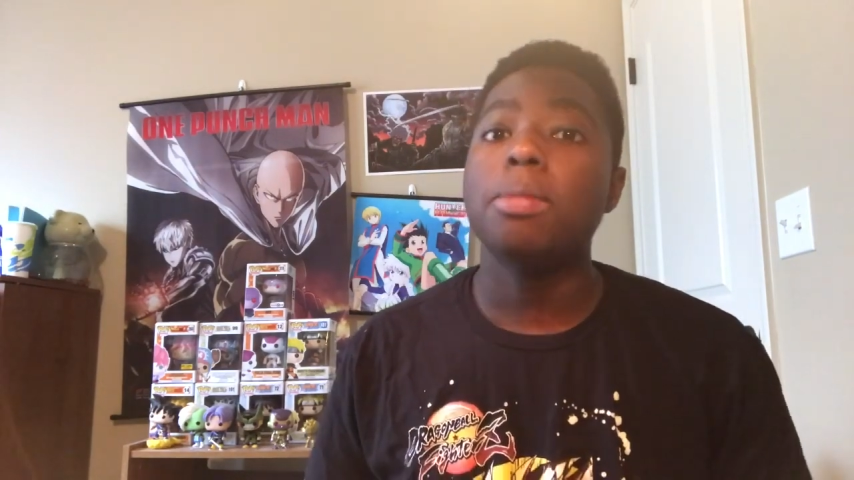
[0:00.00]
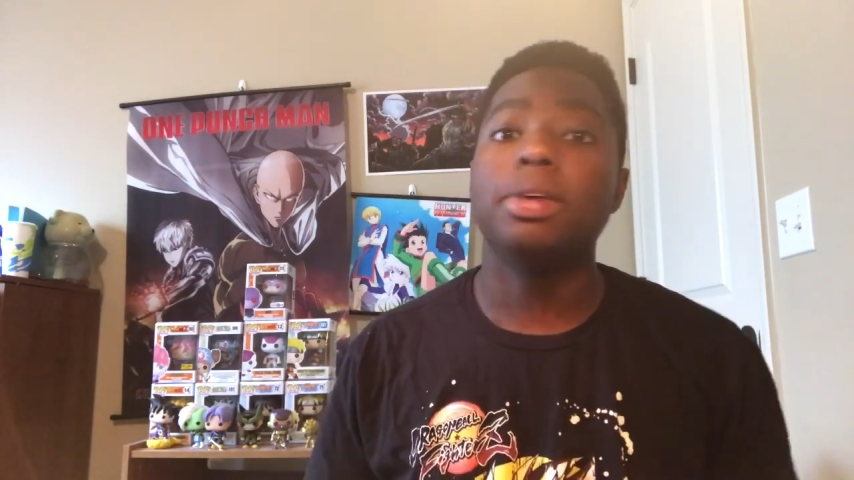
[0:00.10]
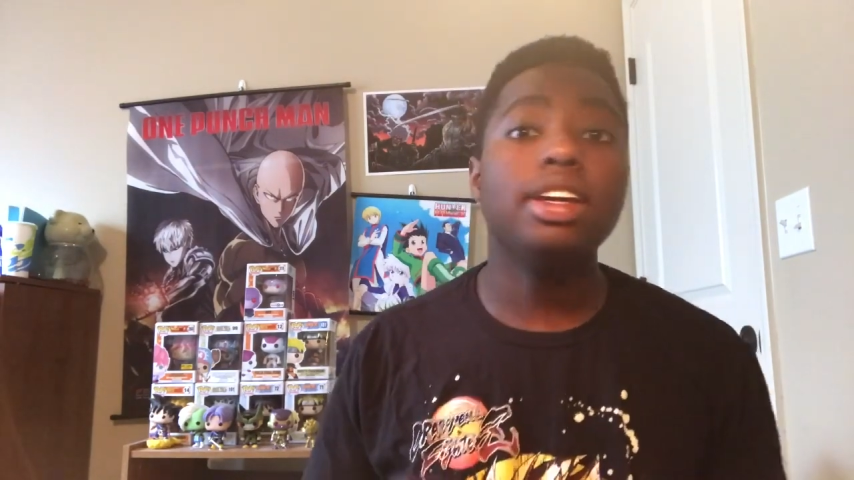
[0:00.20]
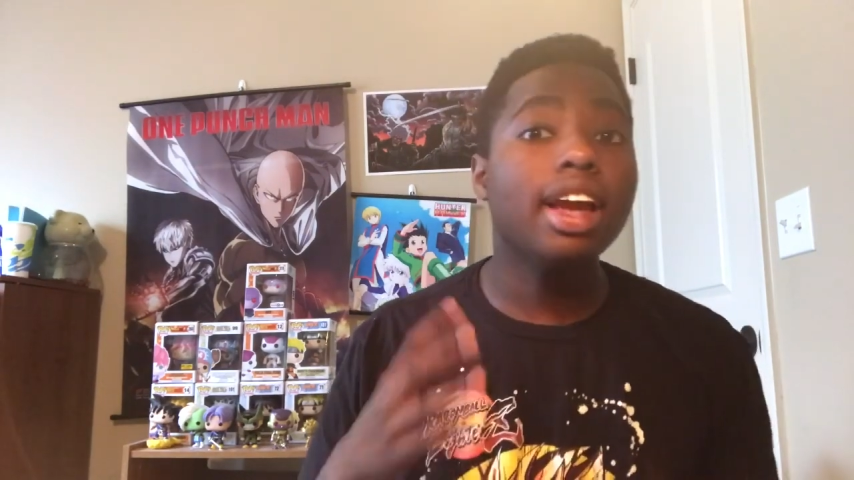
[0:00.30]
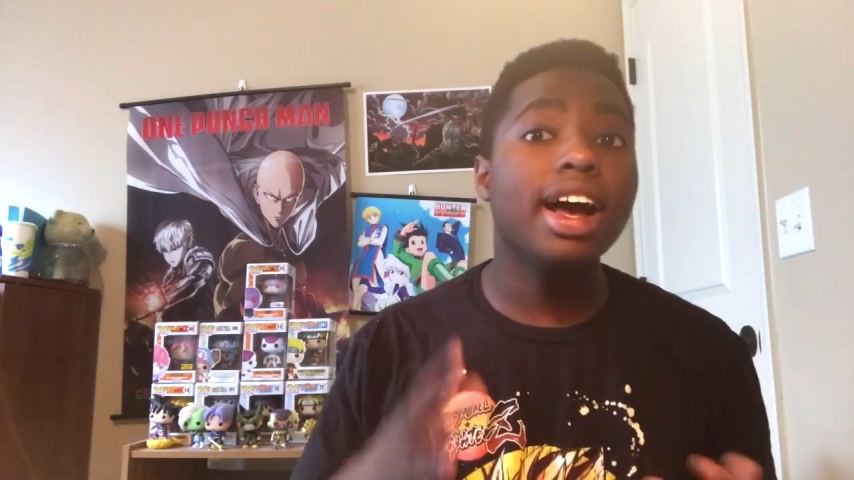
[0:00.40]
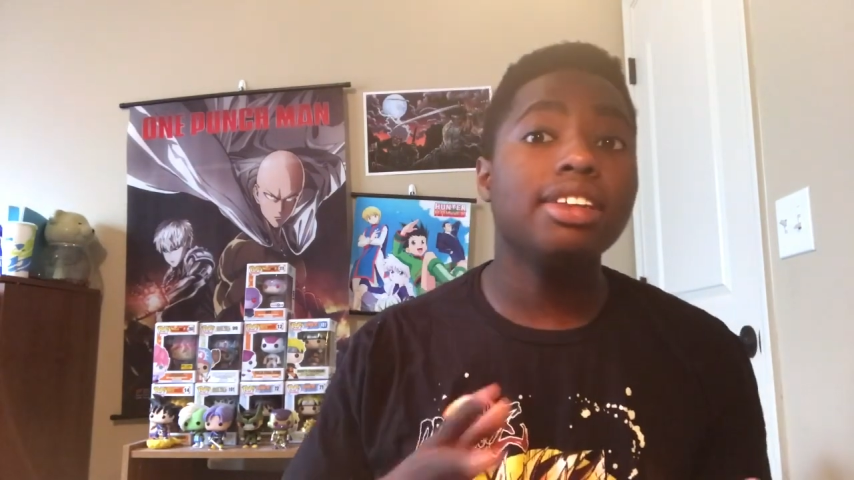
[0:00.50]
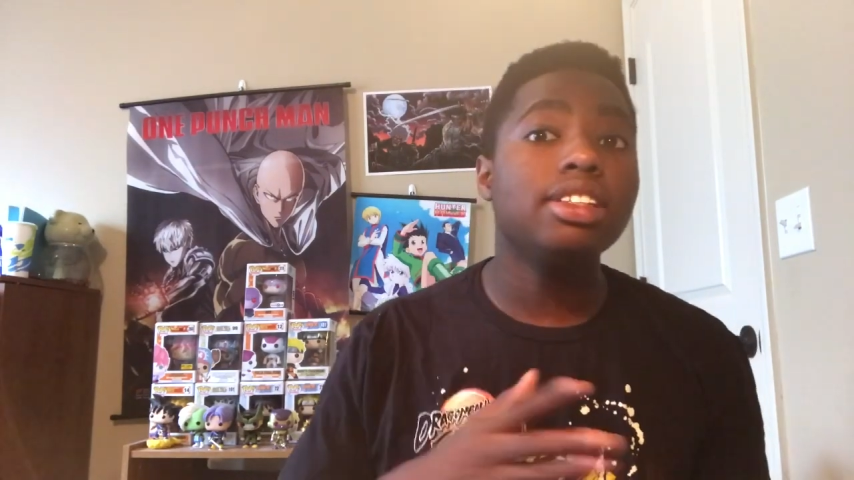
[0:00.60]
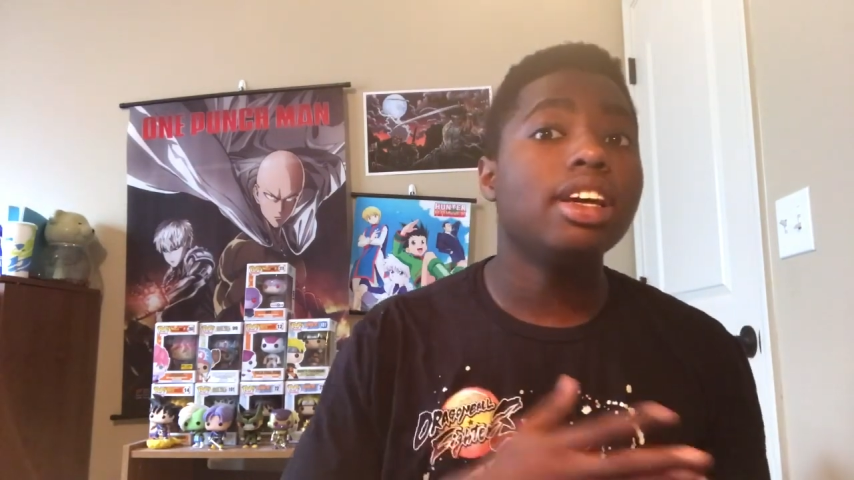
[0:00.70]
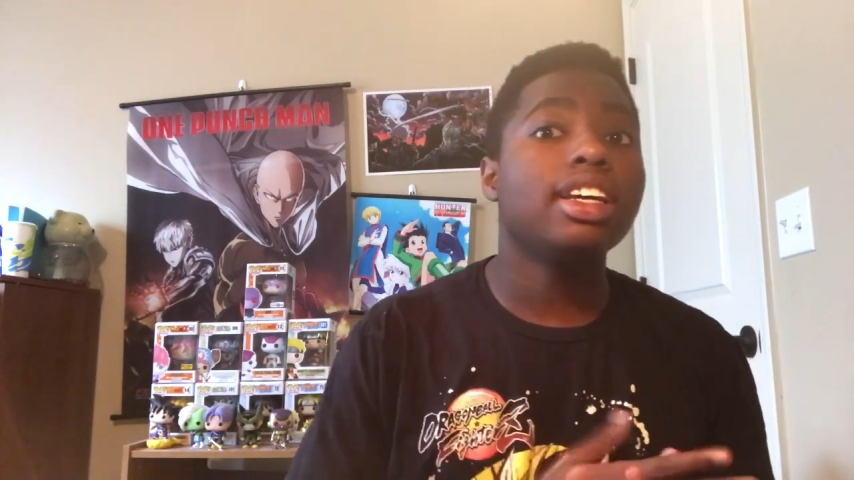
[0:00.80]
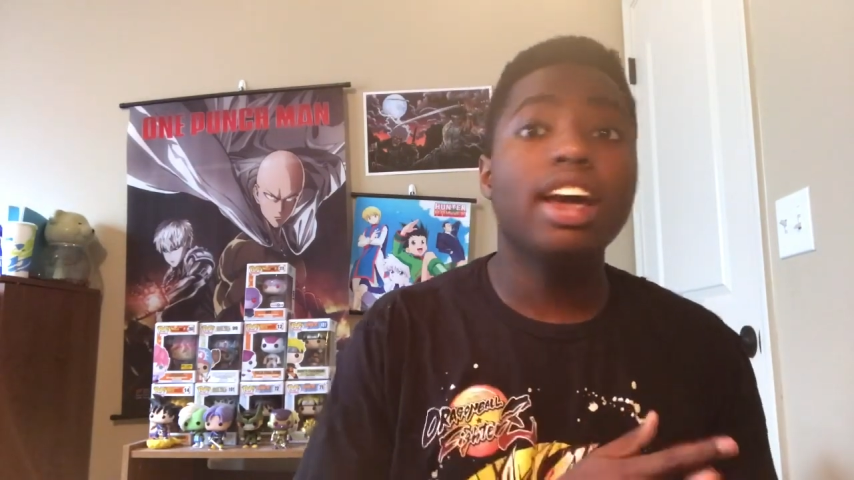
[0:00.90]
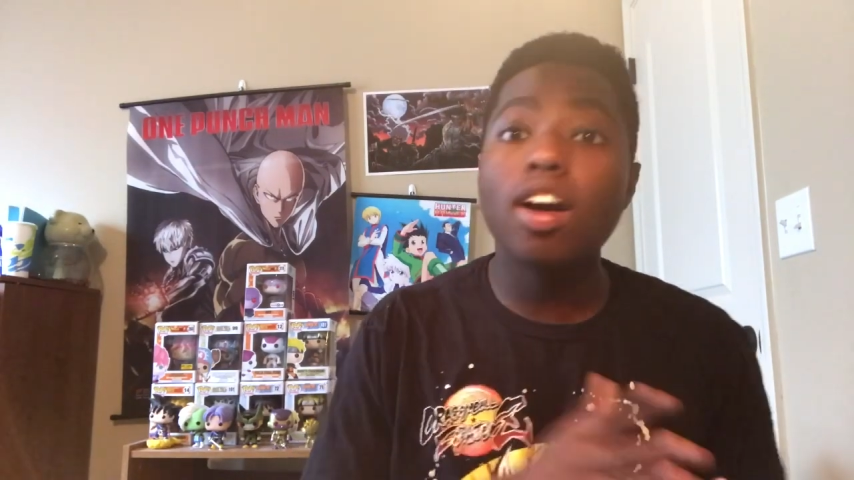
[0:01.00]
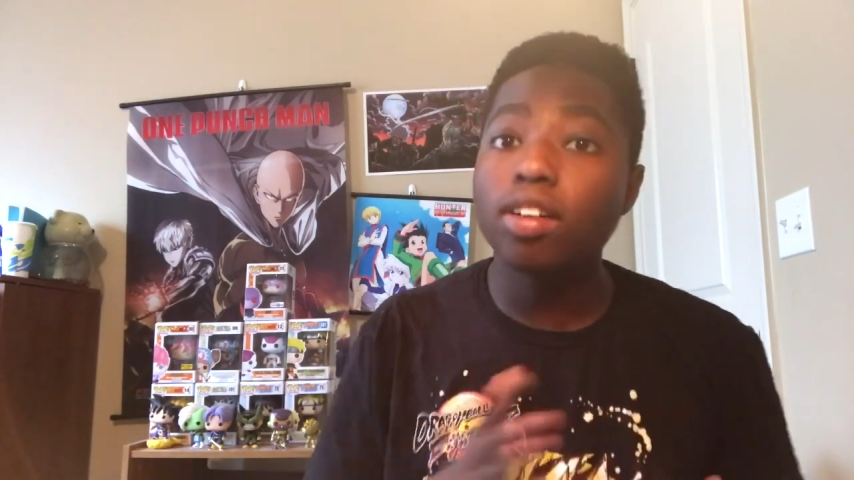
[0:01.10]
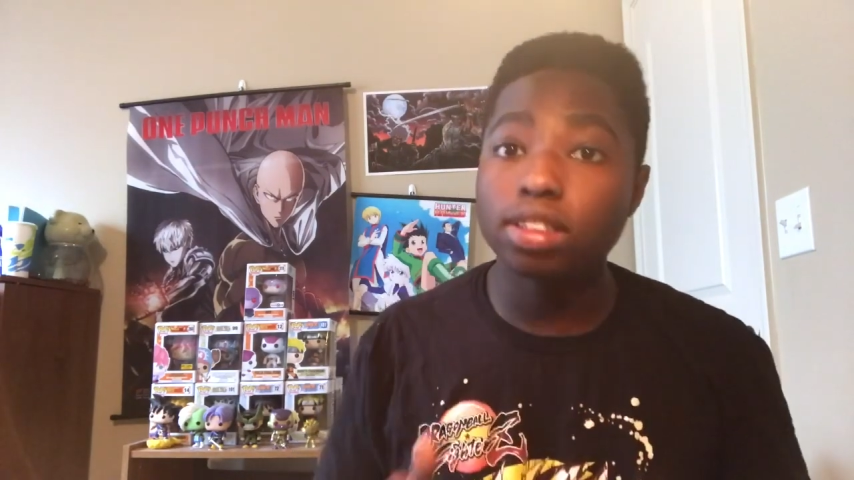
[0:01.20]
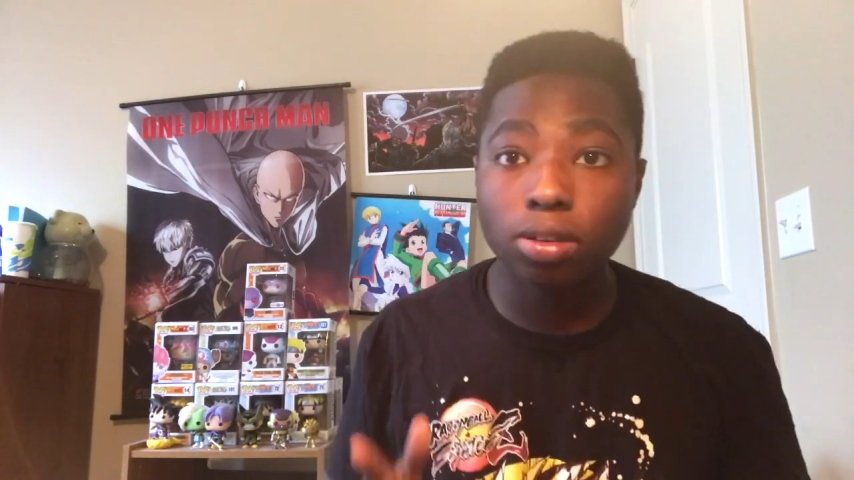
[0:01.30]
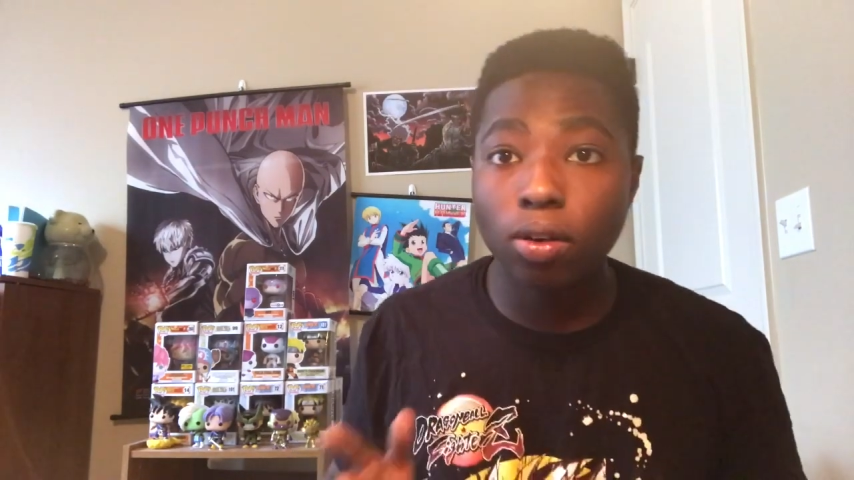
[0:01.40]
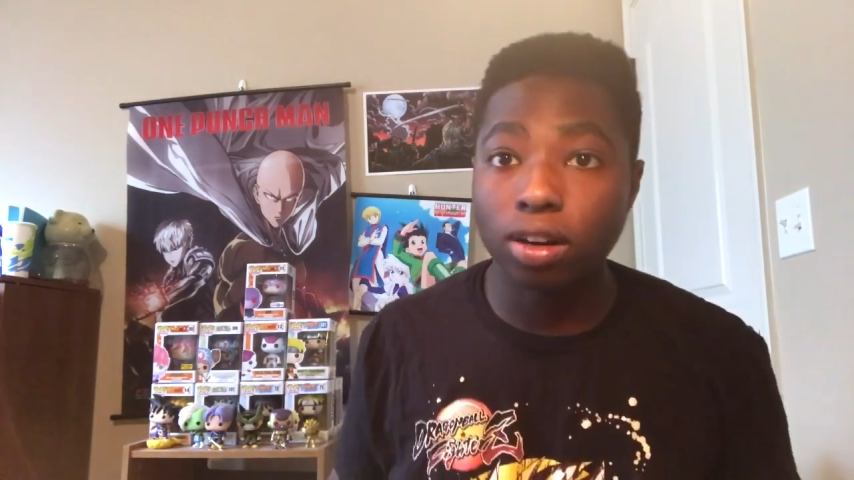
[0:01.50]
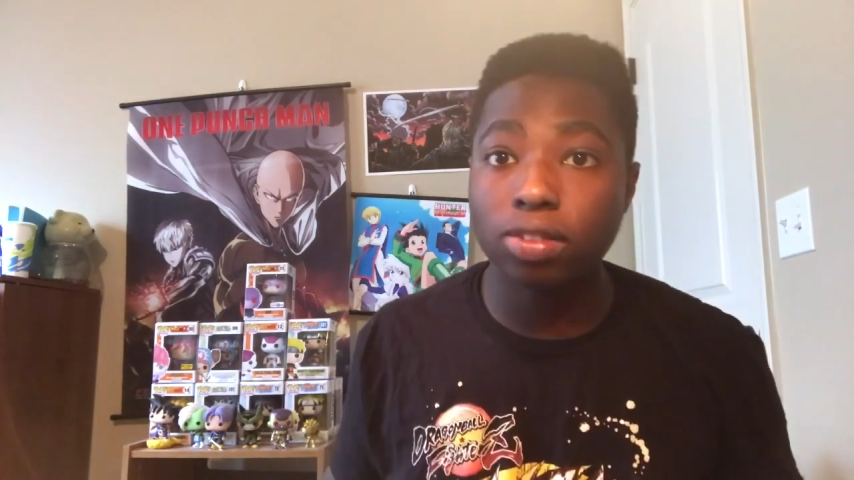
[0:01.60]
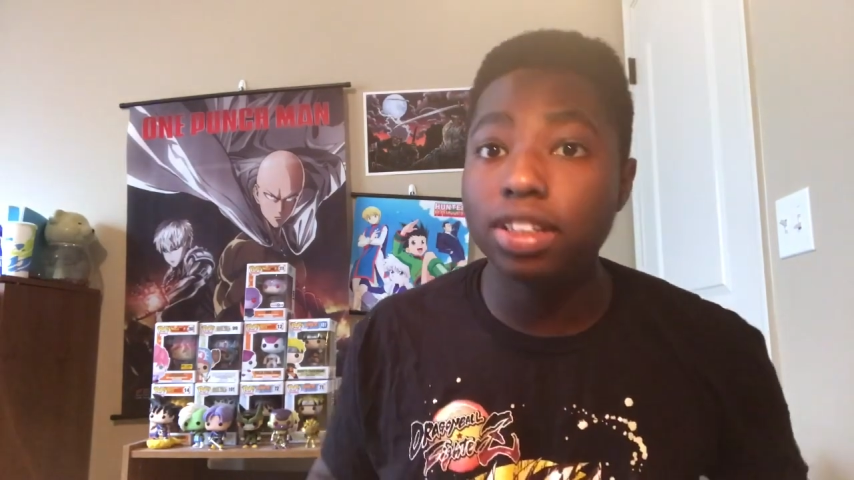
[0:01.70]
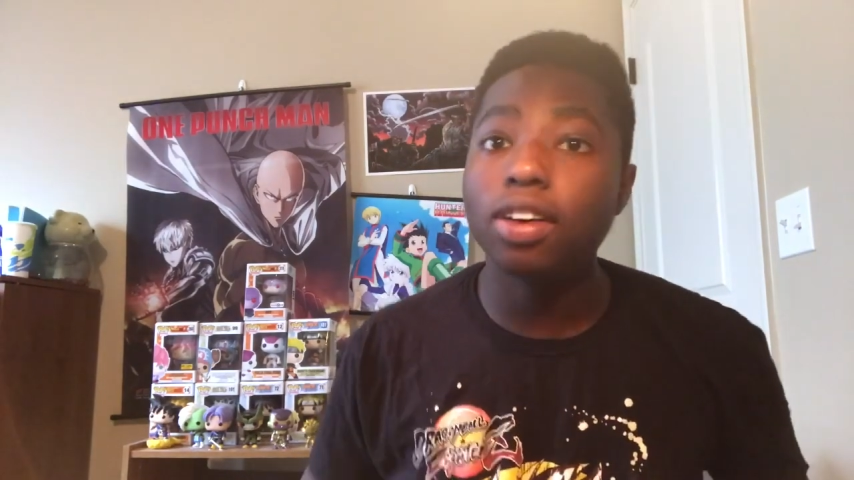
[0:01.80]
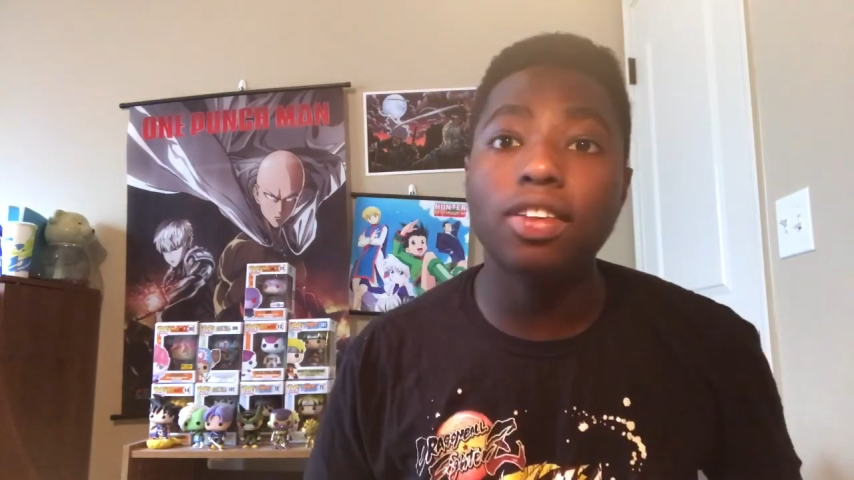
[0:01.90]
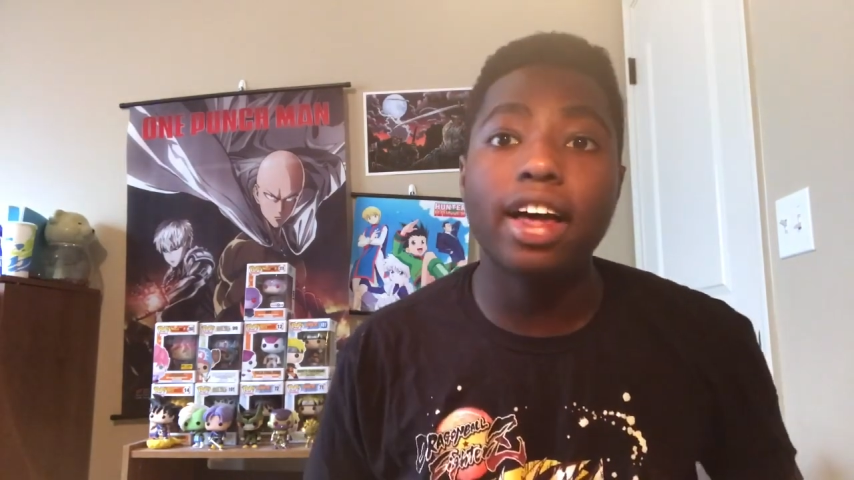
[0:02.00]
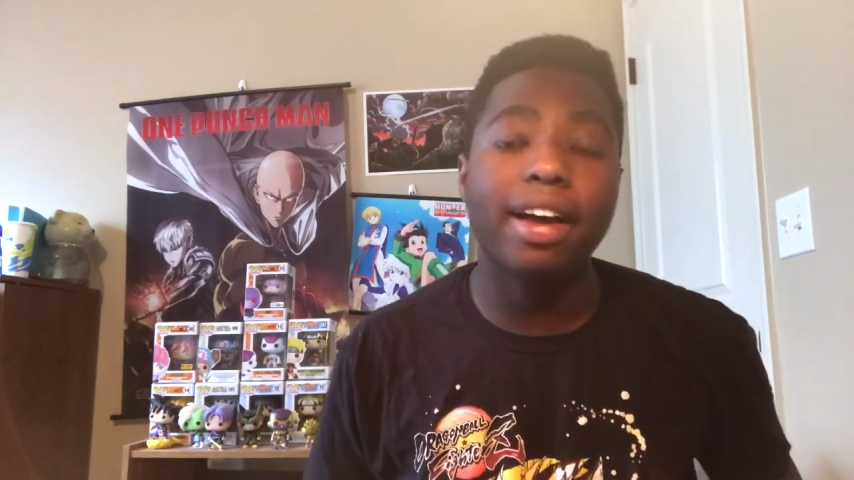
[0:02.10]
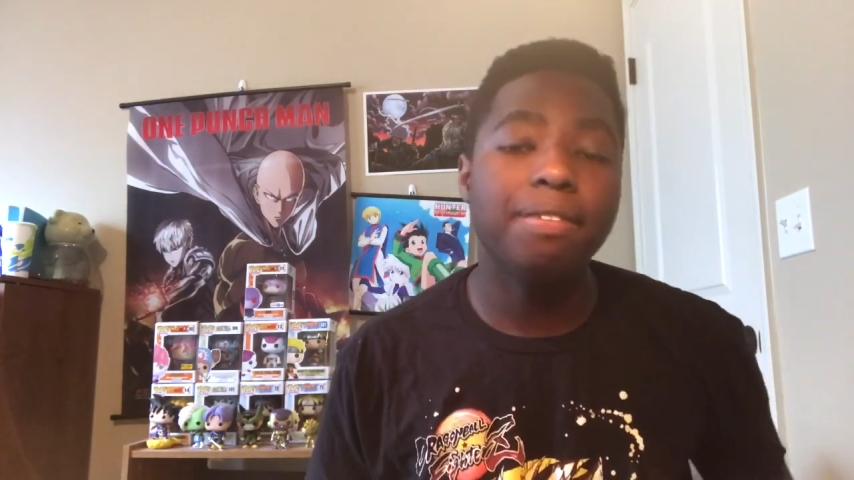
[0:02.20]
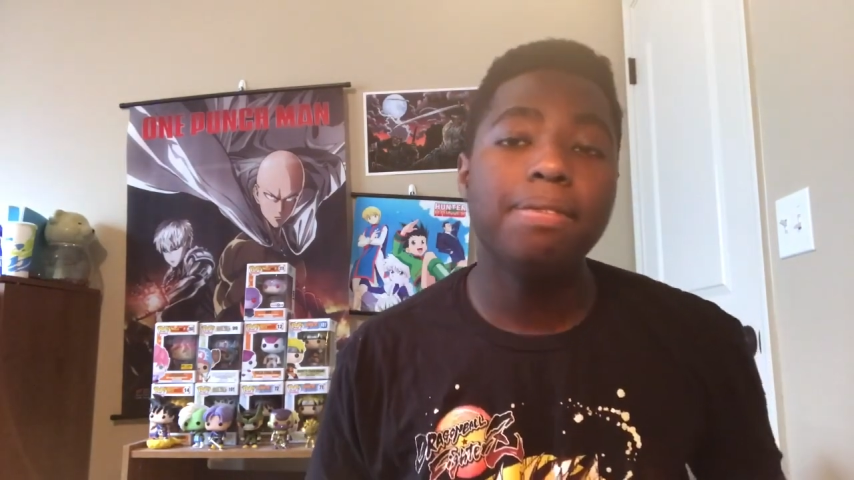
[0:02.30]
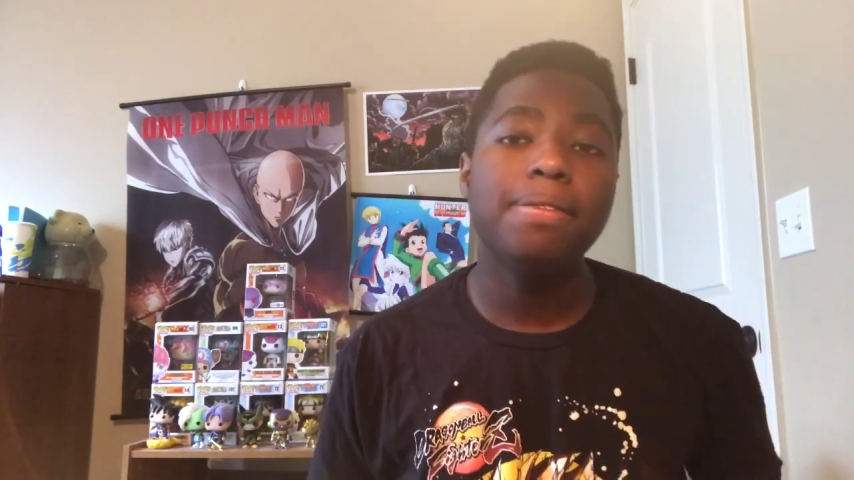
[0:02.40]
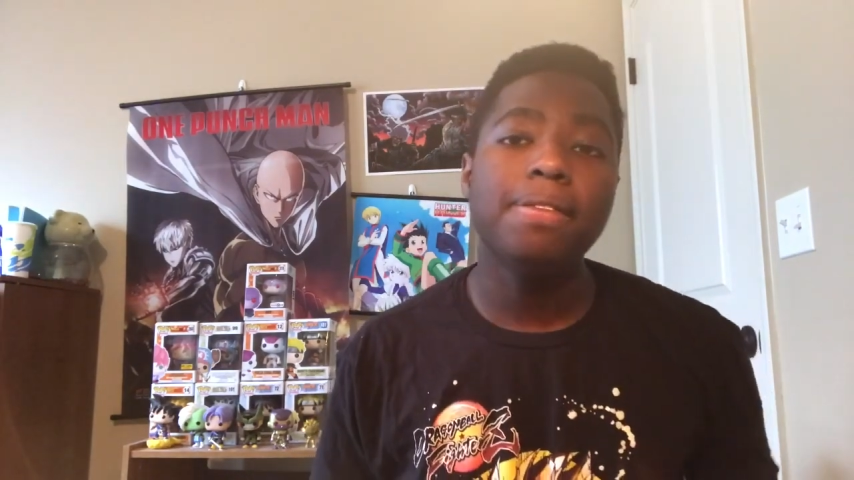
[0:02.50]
But he has countless quirks. We know that.